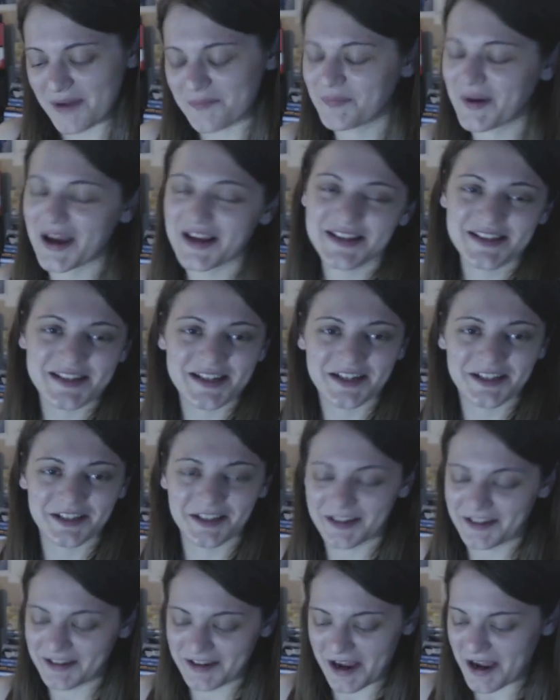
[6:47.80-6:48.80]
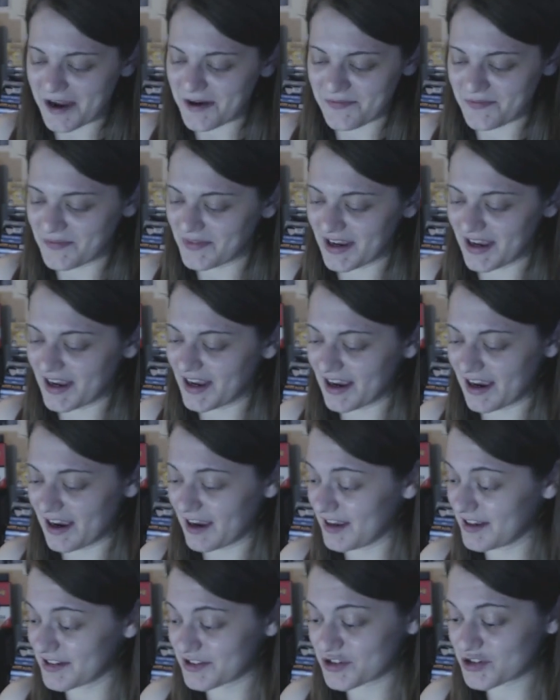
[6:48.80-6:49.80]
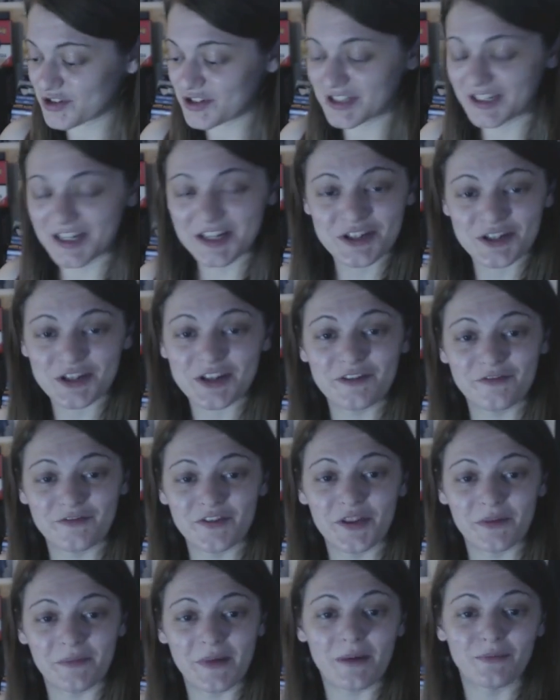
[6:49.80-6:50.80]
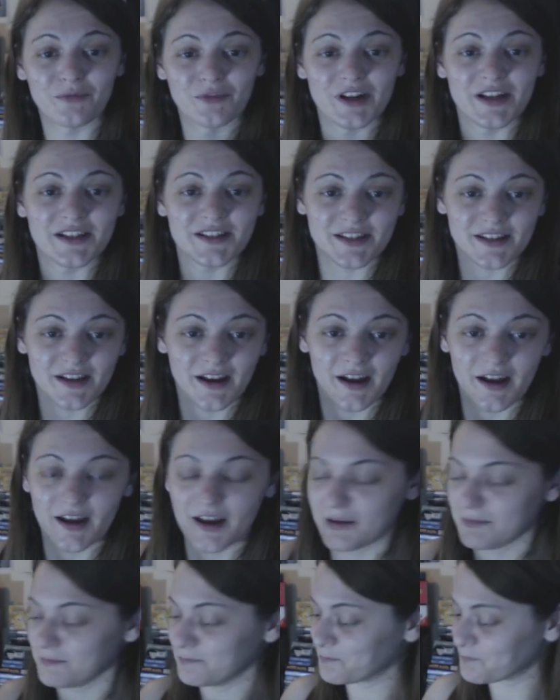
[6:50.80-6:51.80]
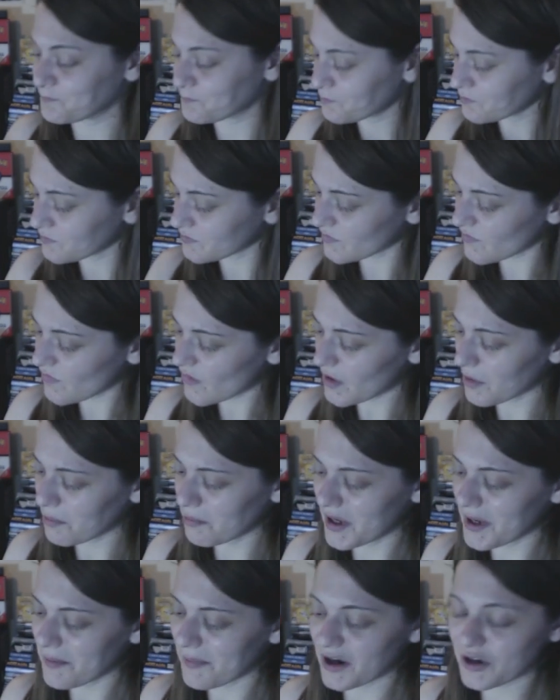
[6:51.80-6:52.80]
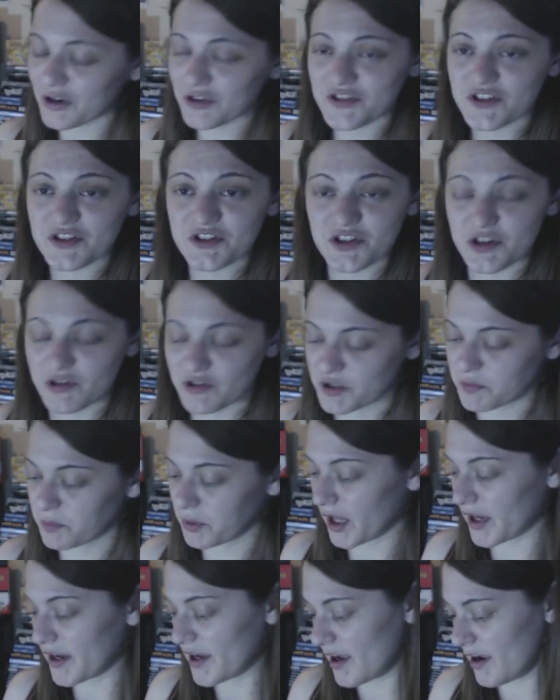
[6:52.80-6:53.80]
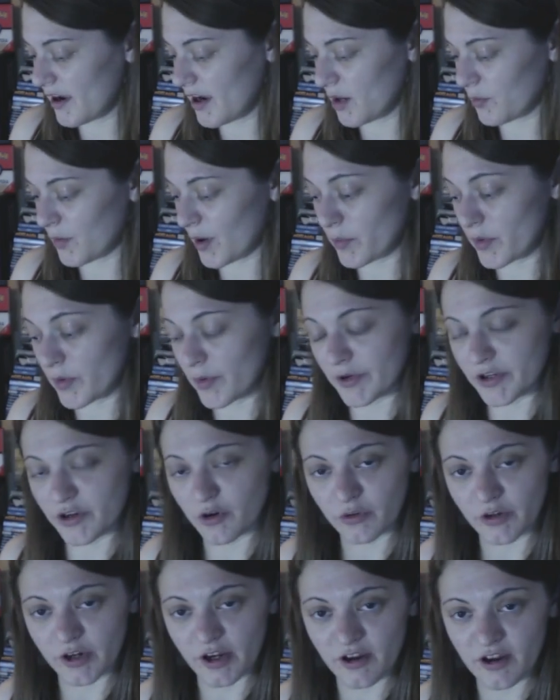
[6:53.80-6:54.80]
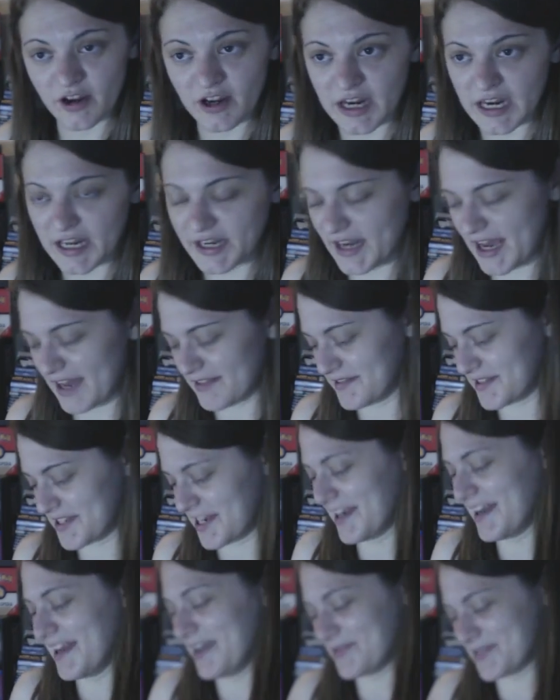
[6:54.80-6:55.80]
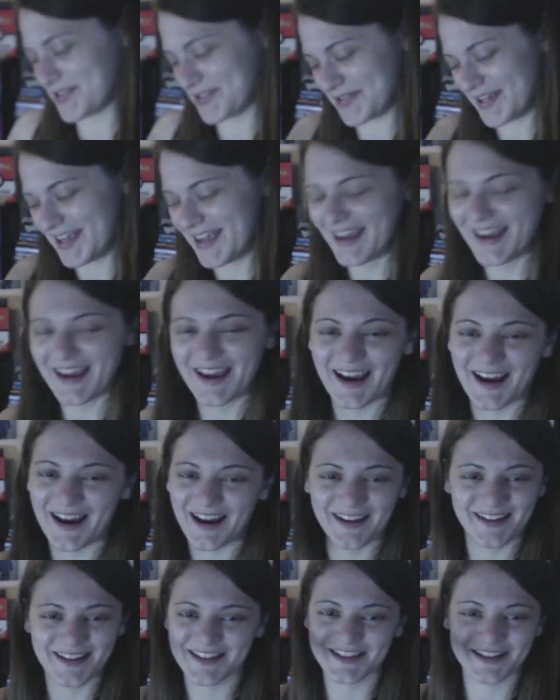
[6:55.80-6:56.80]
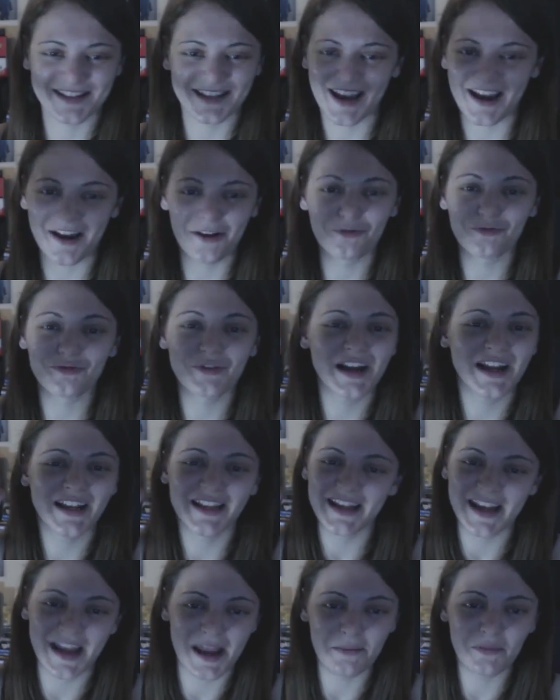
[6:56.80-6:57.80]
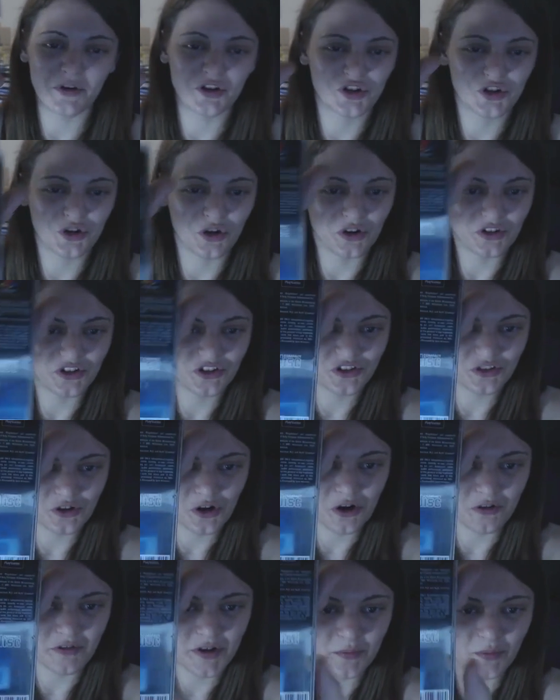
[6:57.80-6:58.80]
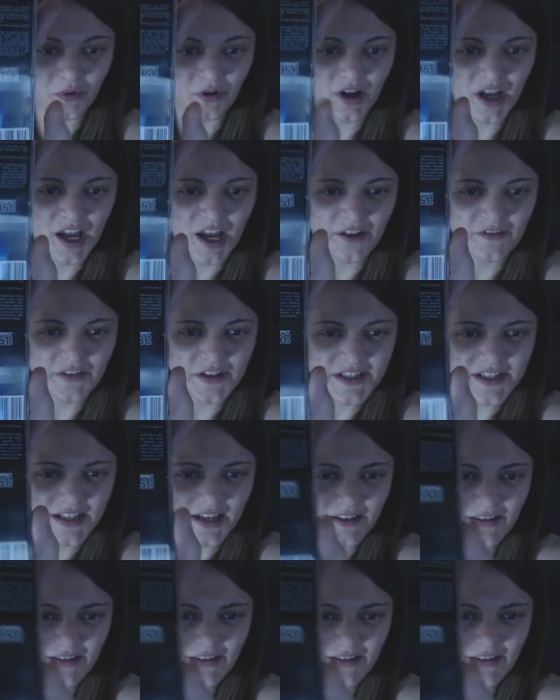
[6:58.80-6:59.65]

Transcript: Yeah, basically it's just literally for the memories. Me and my cousins used to play it when we were younger at our nan's. It's just like a really immature story, but if